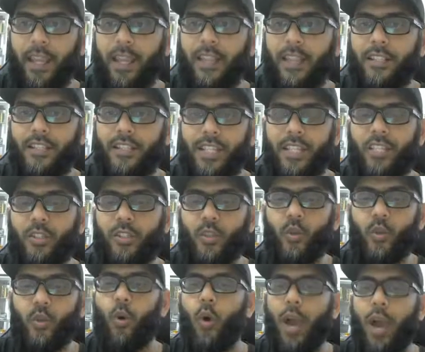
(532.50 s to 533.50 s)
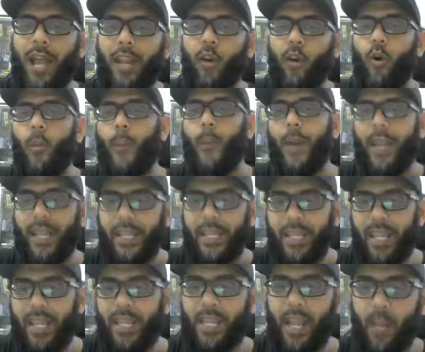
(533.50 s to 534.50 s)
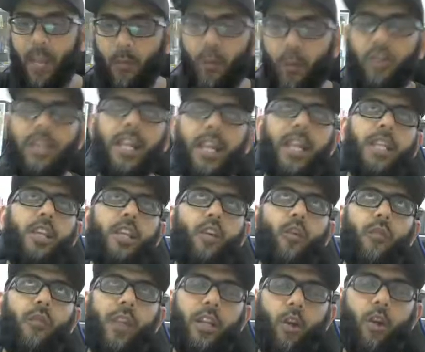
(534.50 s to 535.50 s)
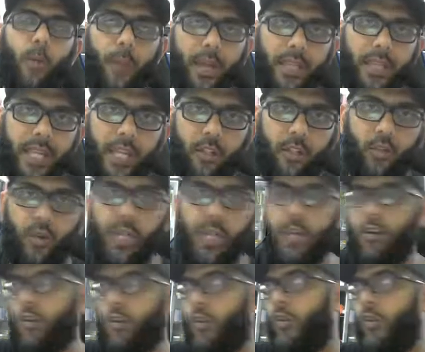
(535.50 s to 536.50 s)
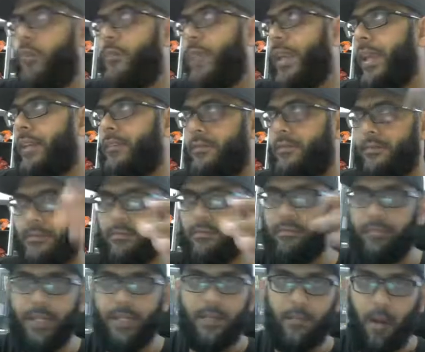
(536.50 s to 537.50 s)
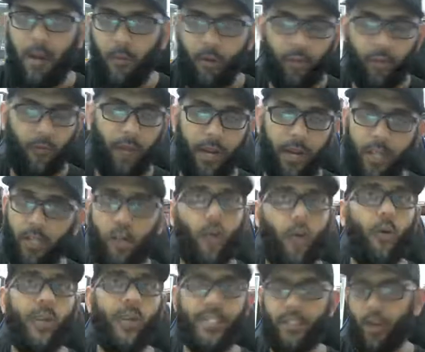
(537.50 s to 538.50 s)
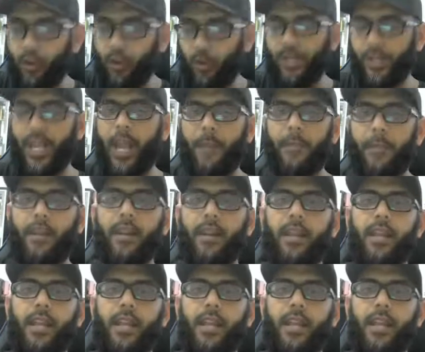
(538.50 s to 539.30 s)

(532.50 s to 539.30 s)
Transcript: Just go and open a gig. I'm not telling you when you open a gig today, you're going to make big amount of money. No, it's not going to happen.